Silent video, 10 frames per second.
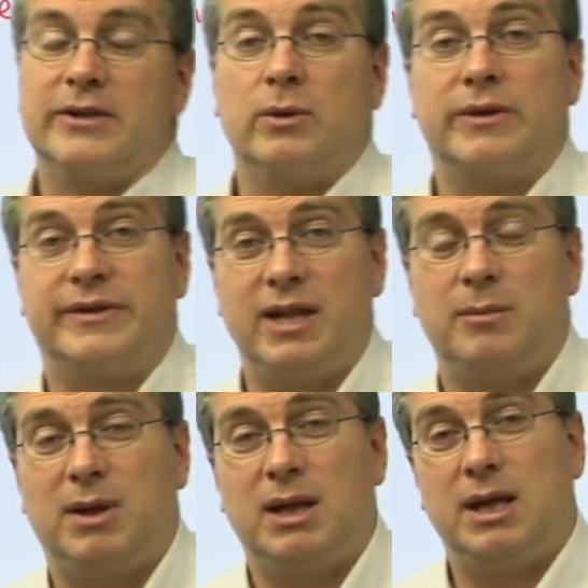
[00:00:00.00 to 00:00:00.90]
So a
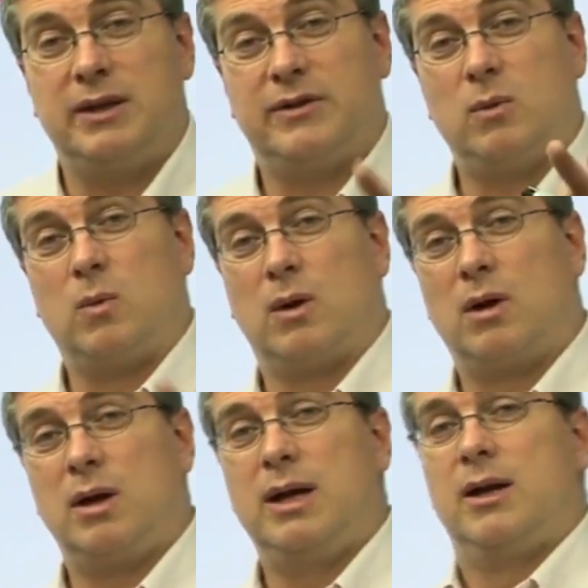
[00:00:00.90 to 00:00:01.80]
synonym is a
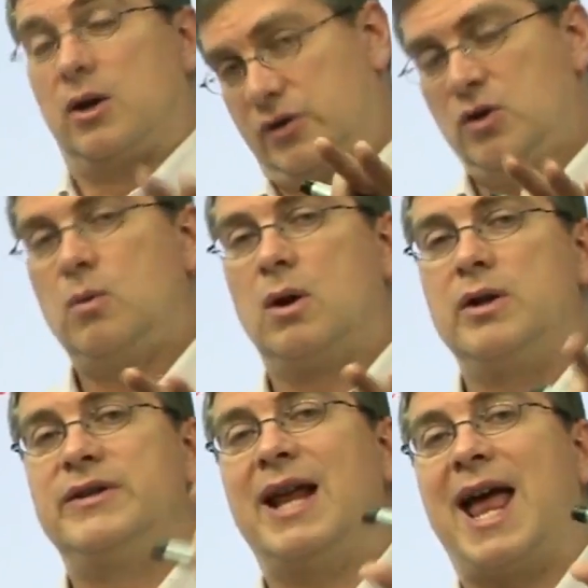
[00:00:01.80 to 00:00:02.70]
word or two
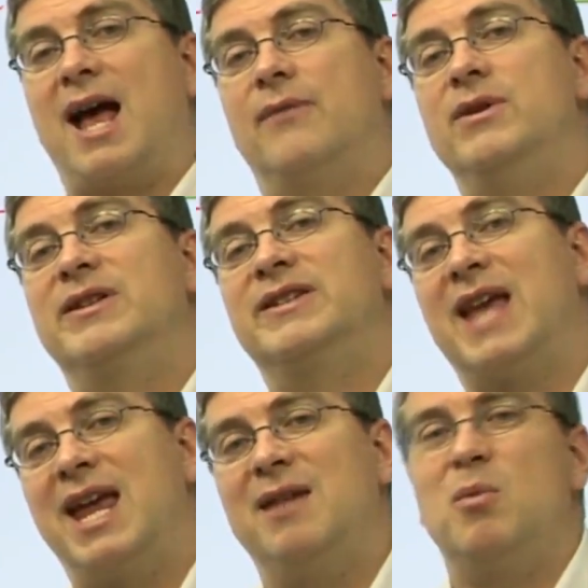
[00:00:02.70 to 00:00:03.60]
words that have the
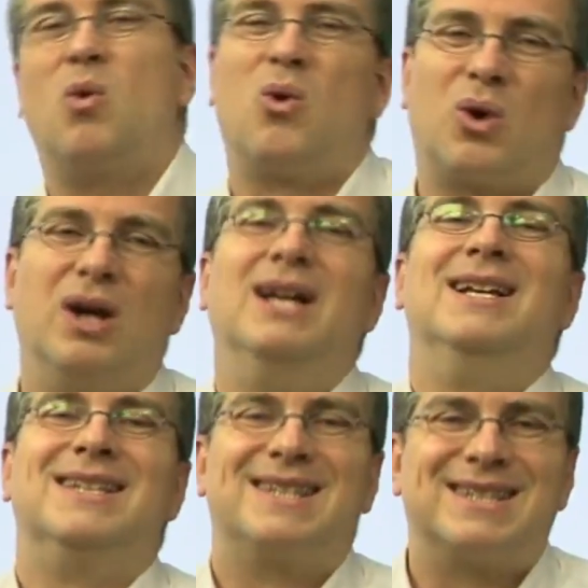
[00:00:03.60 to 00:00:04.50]
same or
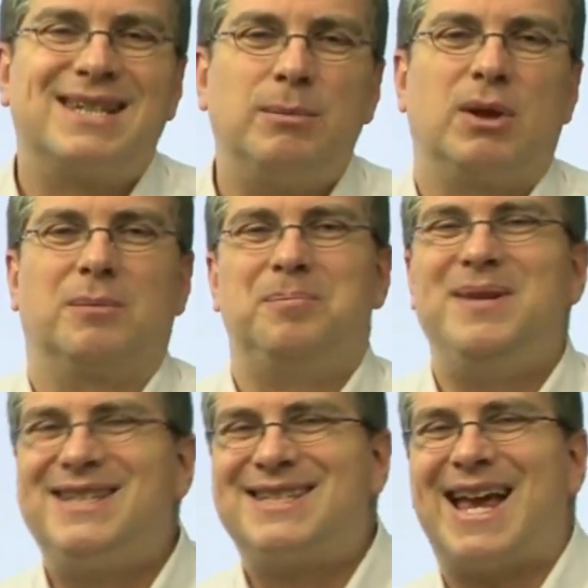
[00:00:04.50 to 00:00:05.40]
similar.
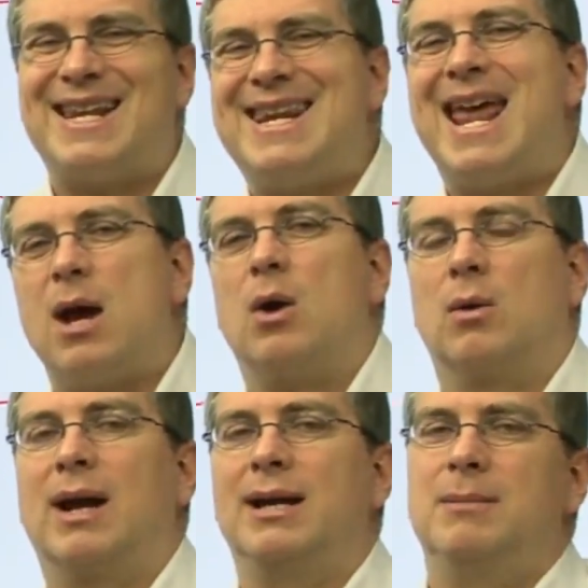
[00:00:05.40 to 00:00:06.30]

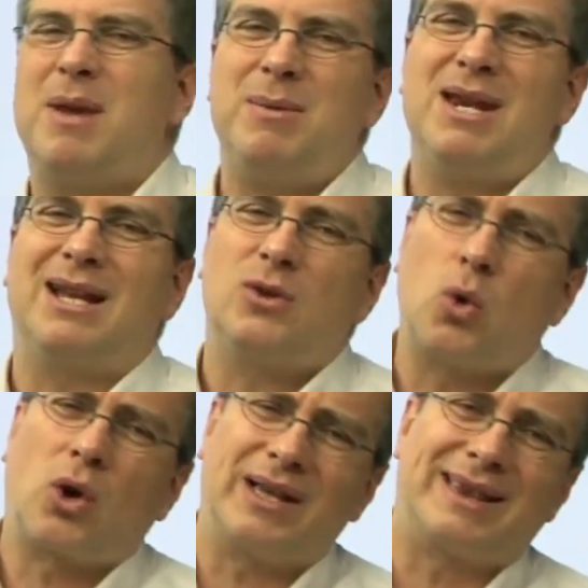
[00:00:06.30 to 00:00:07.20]
Bistandeo, right? Maybe not
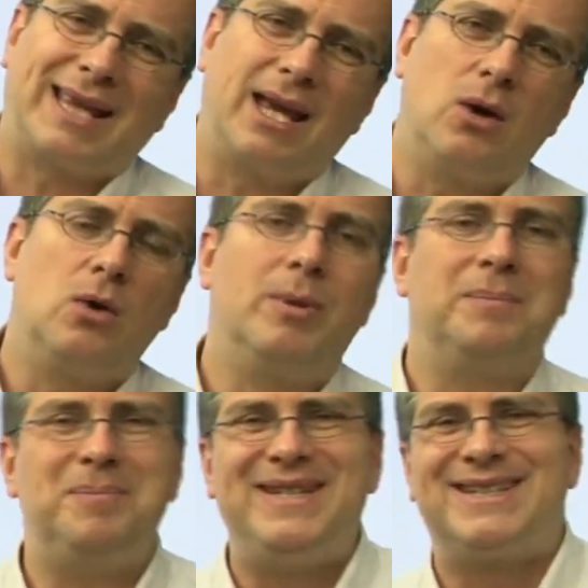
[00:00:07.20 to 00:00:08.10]
tokateo,
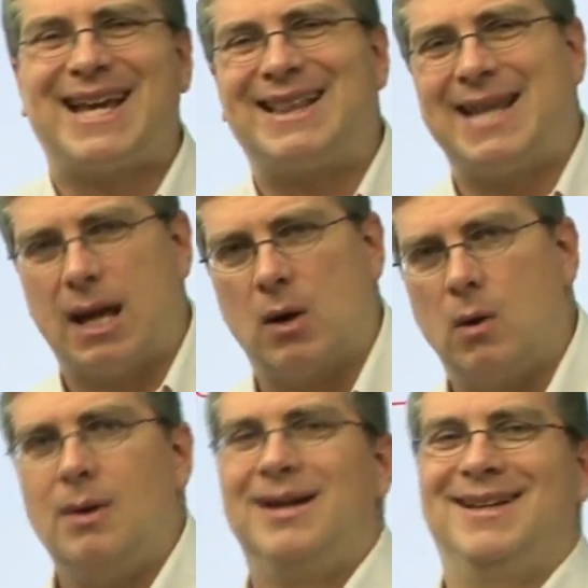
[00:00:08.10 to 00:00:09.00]
but
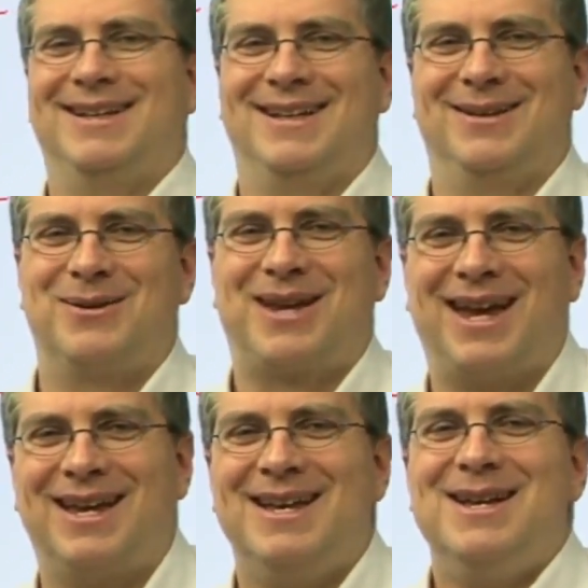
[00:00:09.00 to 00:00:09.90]
bistandeo.
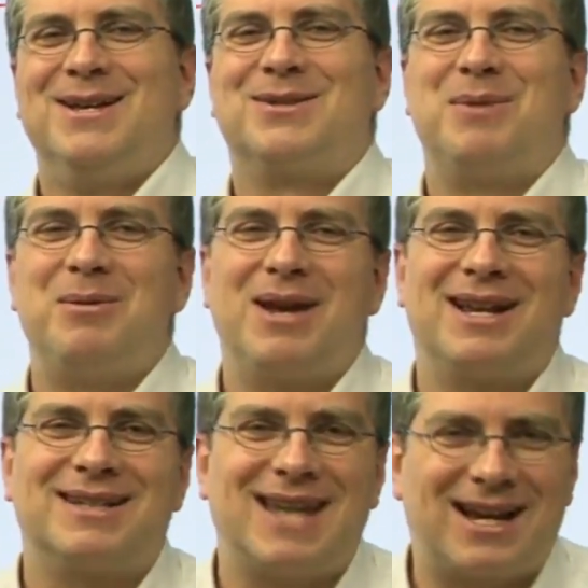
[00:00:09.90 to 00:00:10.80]
Okay? So maybe
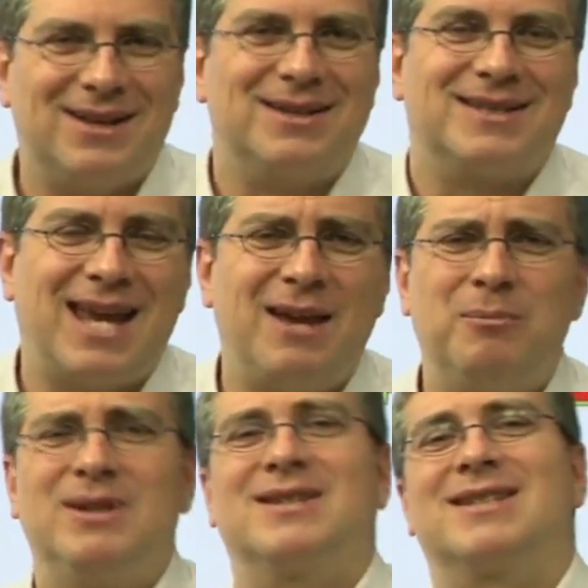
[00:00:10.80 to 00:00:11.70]
not exactly the
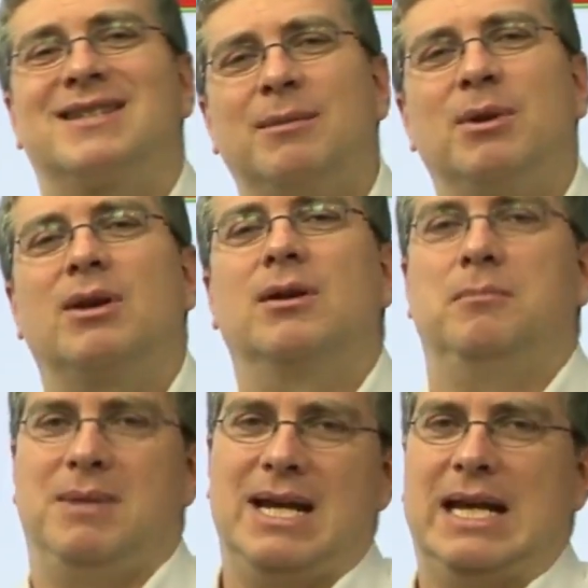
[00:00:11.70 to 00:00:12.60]
same, but similar
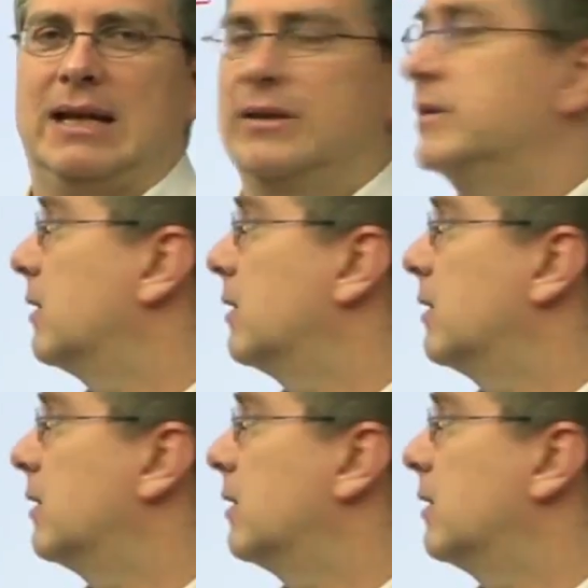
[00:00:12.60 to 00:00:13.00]
meanings.